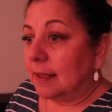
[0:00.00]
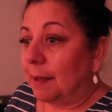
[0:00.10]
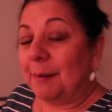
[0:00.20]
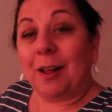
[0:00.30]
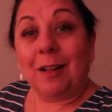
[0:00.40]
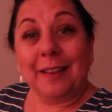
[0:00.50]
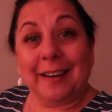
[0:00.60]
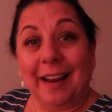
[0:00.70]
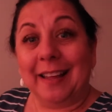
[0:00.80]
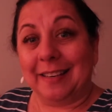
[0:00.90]
I'm gonna call it
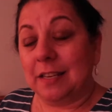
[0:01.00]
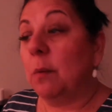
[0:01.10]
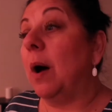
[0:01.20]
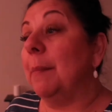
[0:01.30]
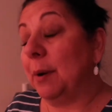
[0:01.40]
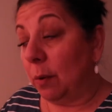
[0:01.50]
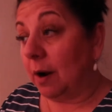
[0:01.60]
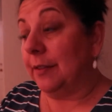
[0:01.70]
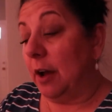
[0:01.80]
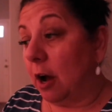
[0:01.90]
a night. Well, I'm gonna
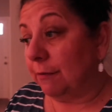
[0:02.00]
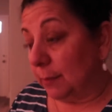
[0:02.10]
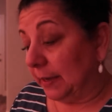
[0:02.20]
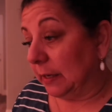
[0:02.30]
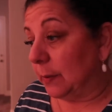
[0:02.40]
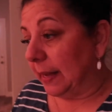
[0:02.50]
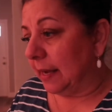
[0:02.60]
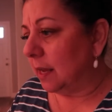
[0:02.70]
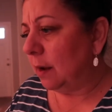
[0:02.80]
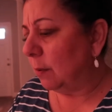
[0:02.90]
work on the offer really
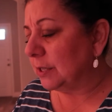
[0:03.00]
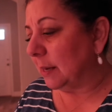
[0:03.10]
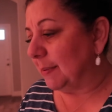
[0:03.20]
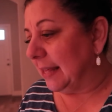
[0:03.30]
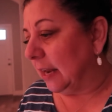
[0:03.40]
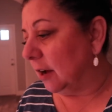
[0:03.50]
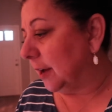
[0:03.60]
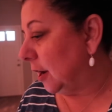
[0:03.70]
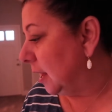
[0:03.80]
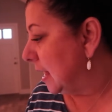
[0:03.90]
quick. It won't take me that
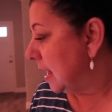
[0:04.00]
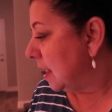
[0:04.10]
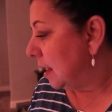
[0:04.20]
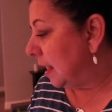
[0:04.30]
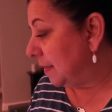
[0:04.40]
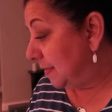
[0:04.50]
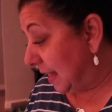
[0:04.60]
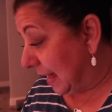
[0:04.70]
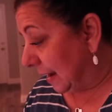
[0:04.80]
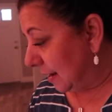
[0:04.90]
long at all. And
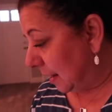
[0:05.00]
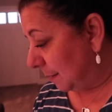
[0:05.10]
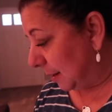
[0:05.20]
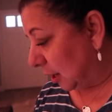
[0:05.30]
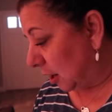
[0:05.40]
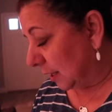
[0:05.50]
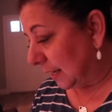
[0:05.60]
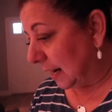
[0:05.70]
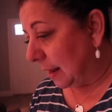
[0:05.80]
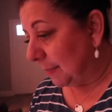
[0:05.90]
then I'm gonna call
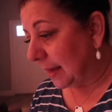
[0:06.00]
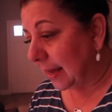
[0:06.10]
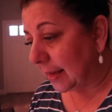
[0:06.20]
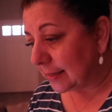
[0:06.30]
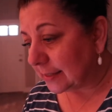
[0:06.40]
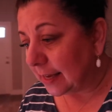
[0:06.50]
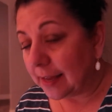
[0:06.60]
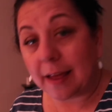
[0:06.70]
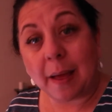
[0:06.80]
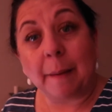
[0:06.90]
it a night because
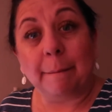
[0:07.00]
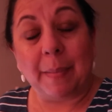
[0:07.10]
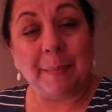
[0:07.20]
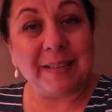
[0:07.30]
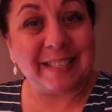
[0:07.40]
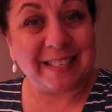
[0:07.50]
mama's